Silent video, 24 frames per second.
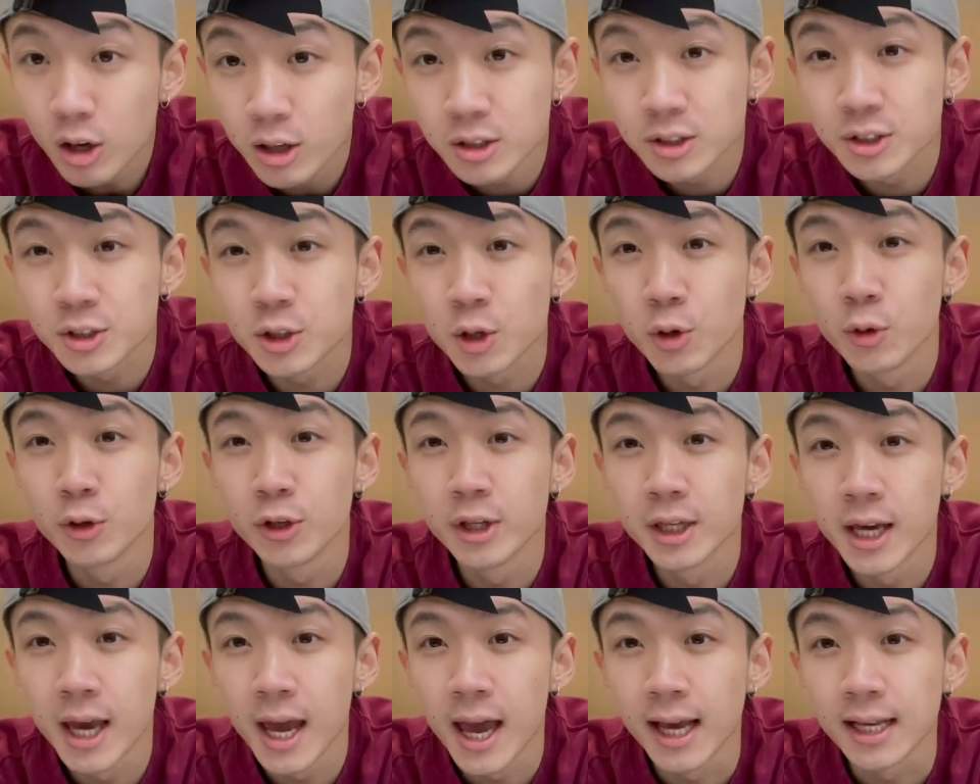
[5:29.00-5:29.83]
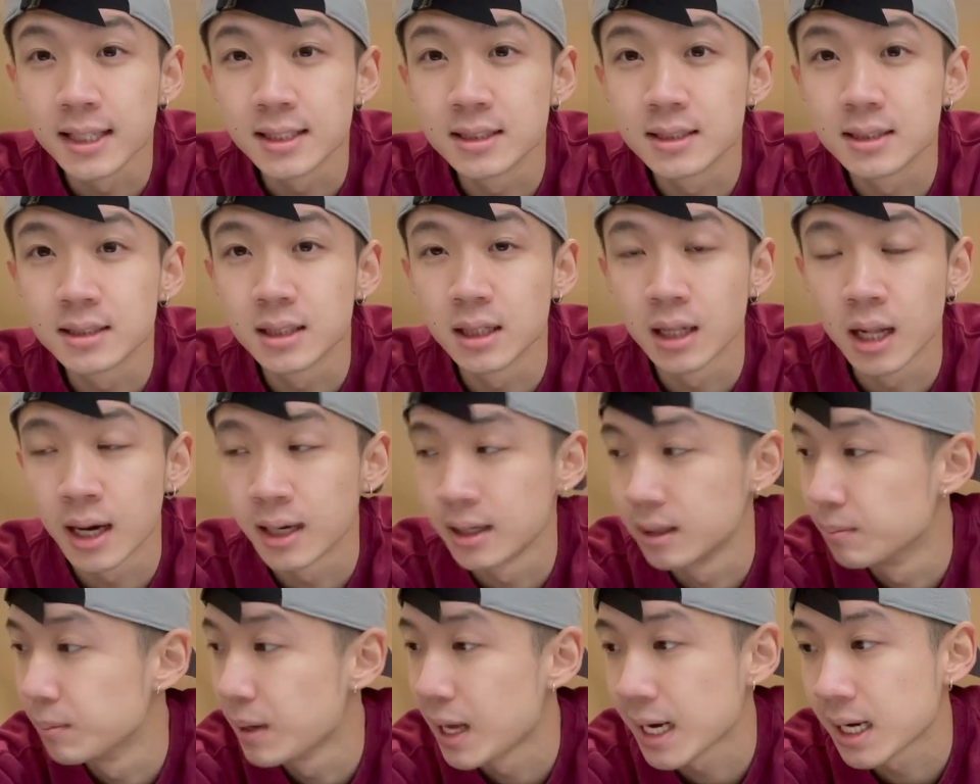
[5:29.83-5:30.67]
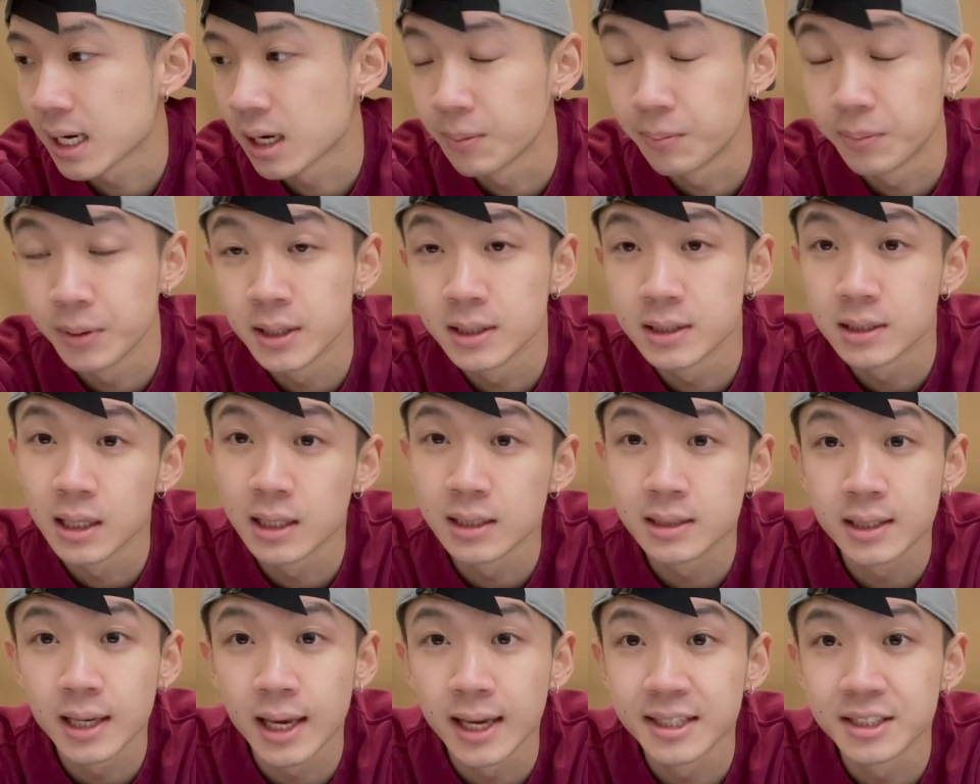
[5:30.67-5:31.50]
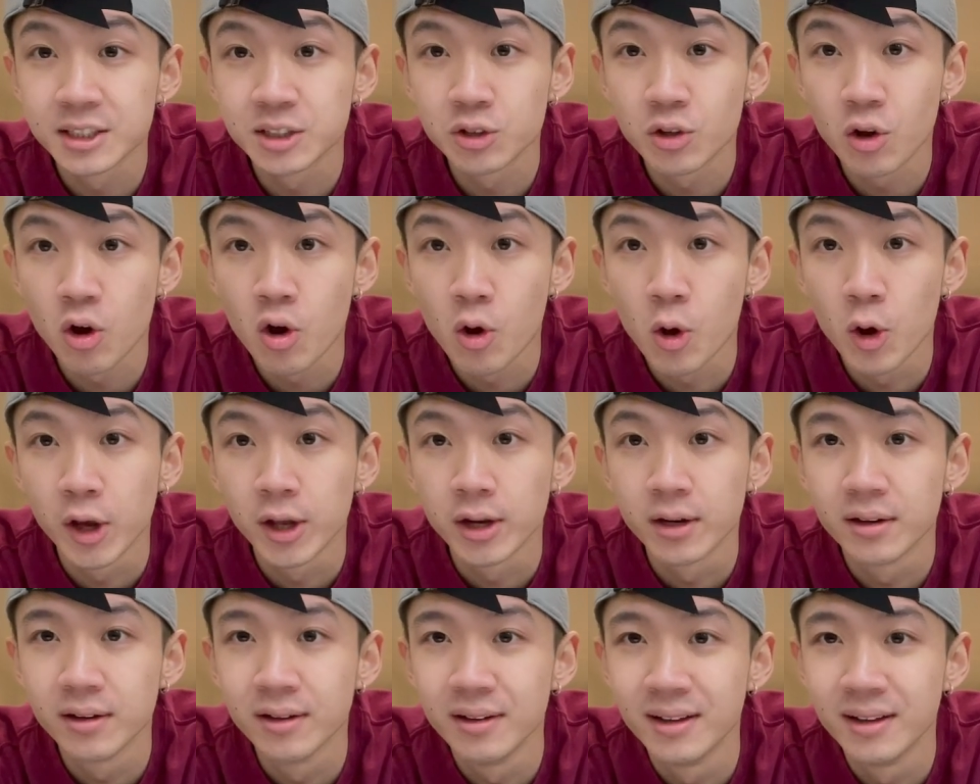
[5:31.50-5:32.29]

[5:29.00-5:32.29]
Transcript: so yes, like the Black Eyed Peas, let's get it started.